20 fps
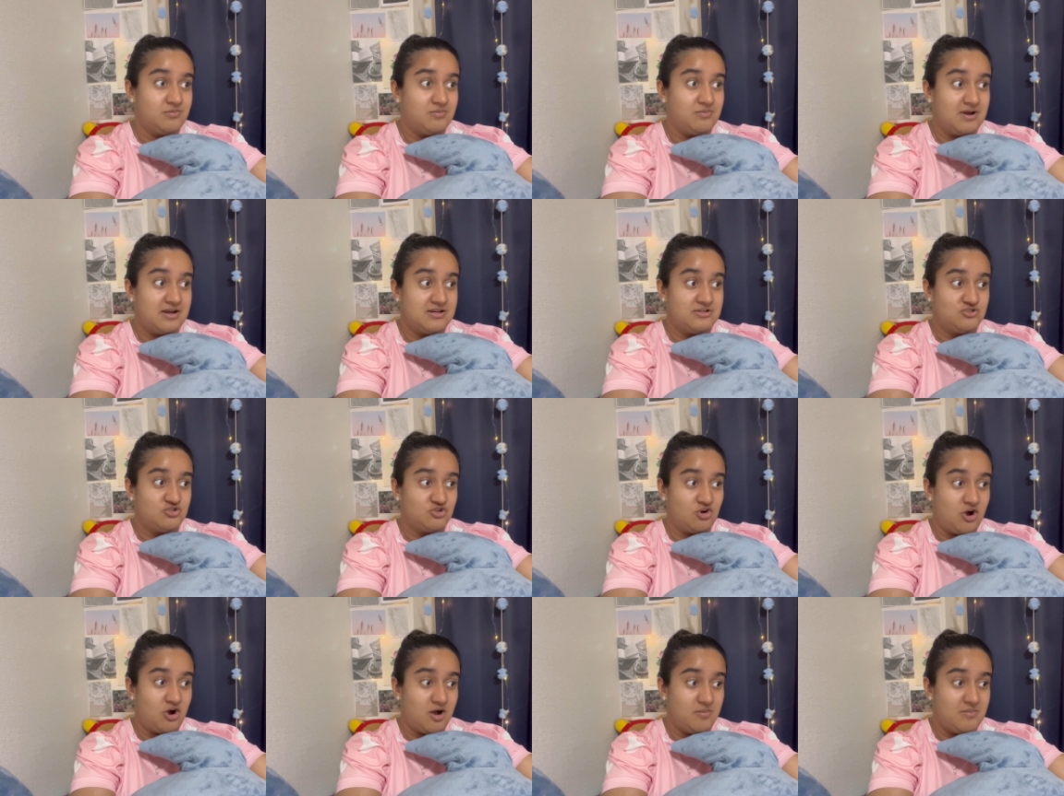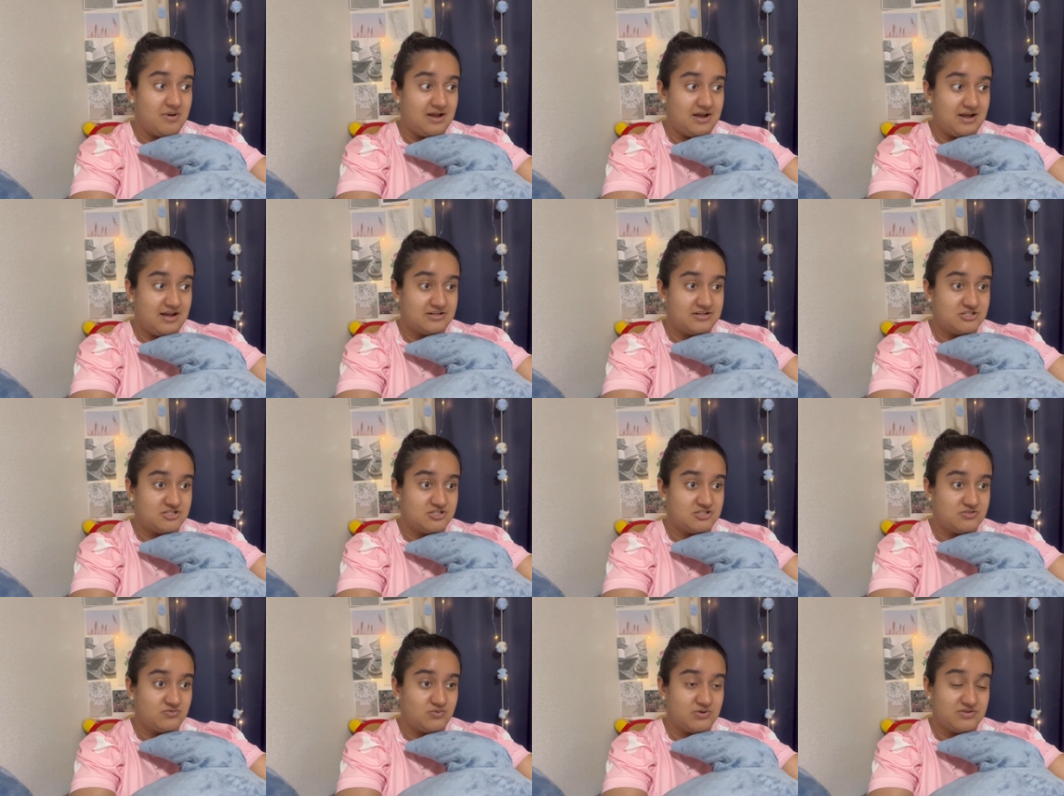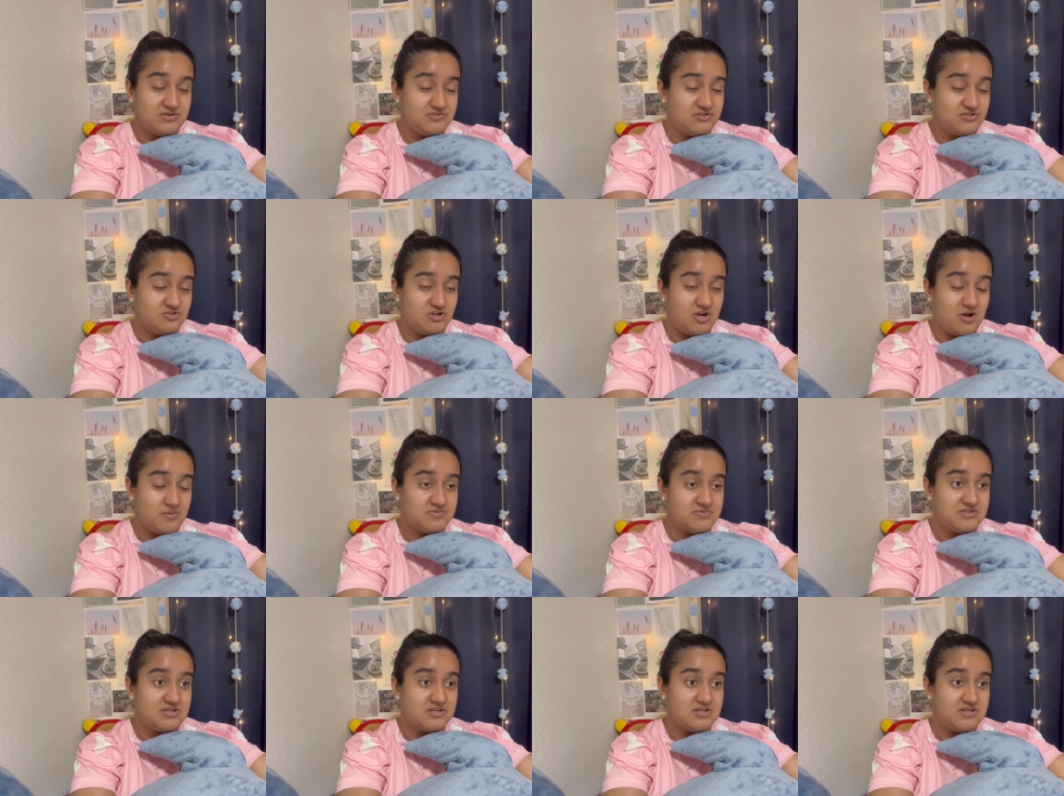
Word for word: my job at one of the jobs,